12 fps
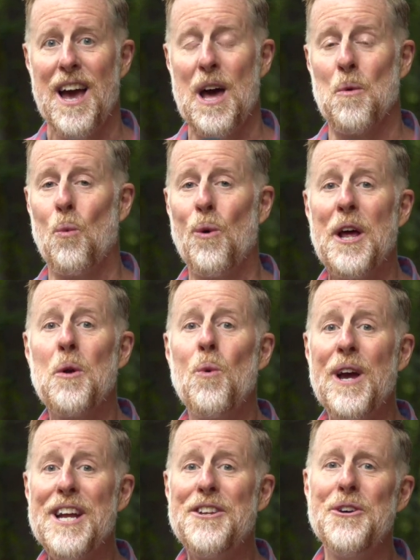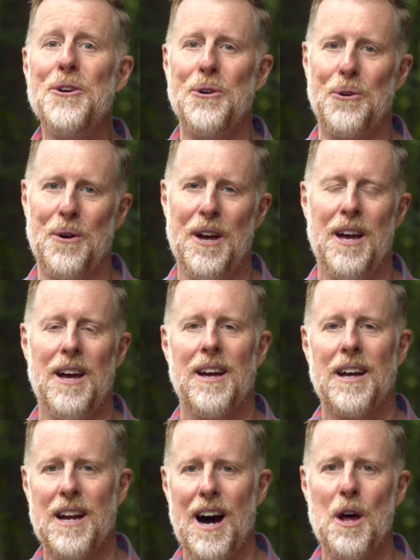And when we do,
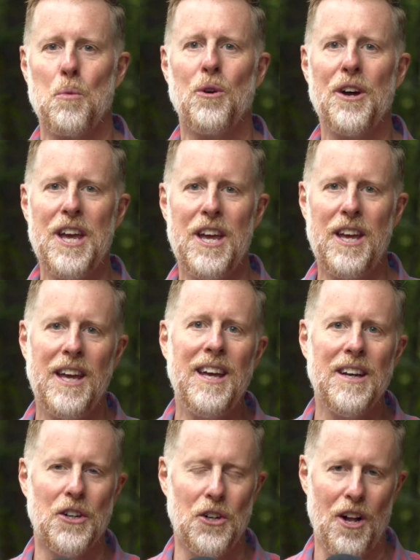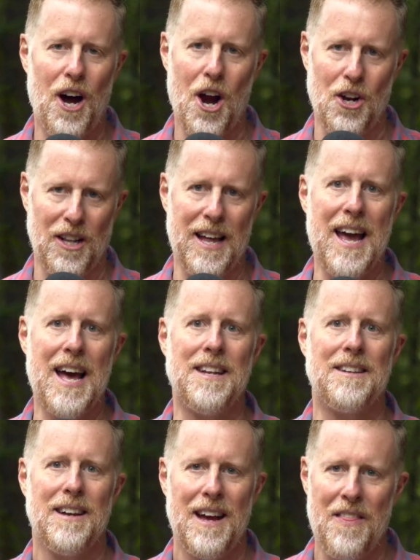God will heal our
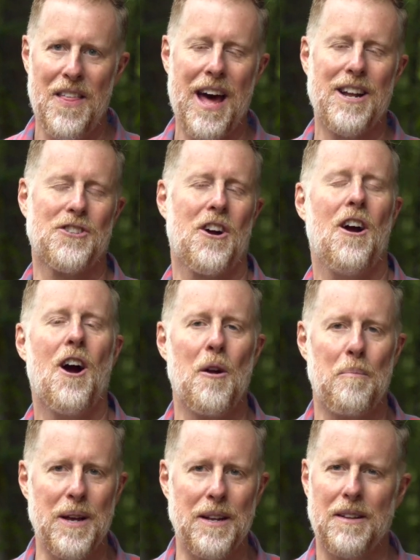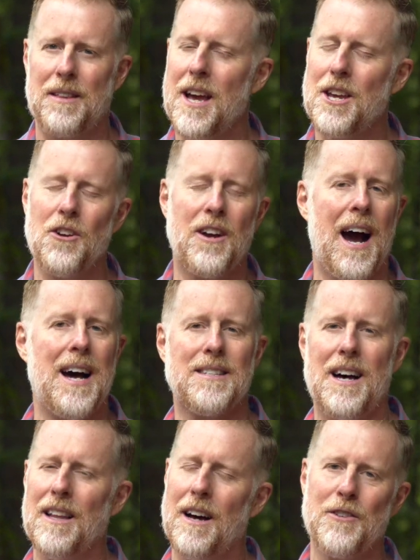land. And that is our heartbeat. Thank you
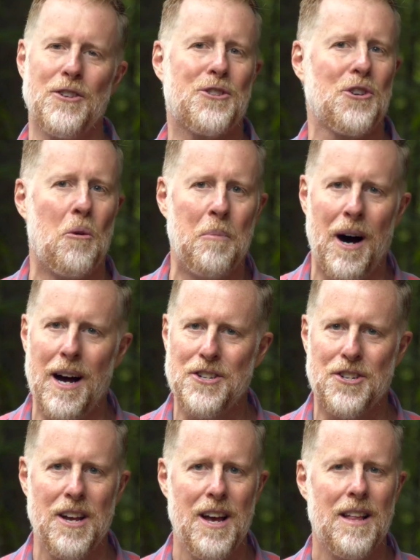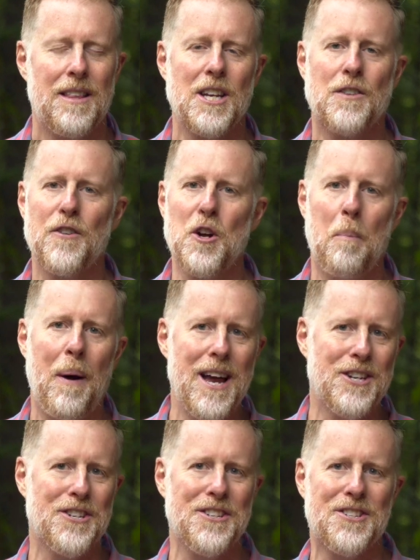guys. I love you so much. Thanks for your
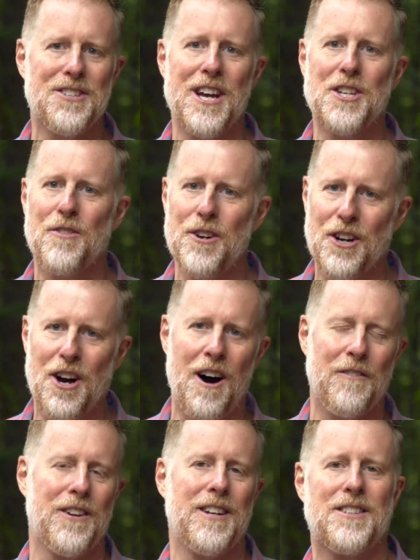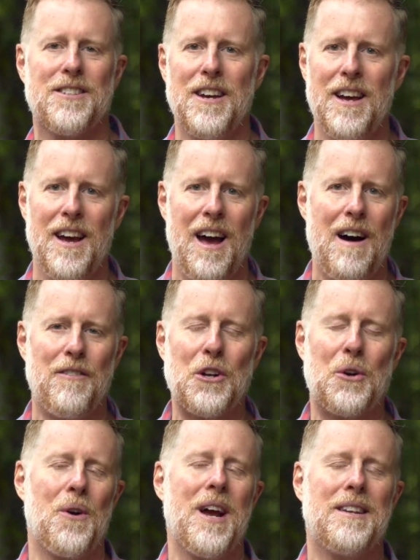patience. Thanks for your confidence. Have a
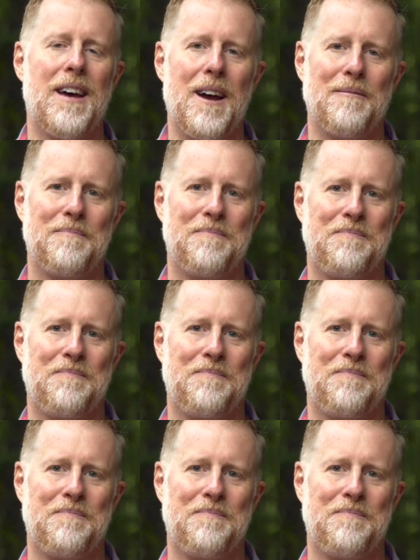great day.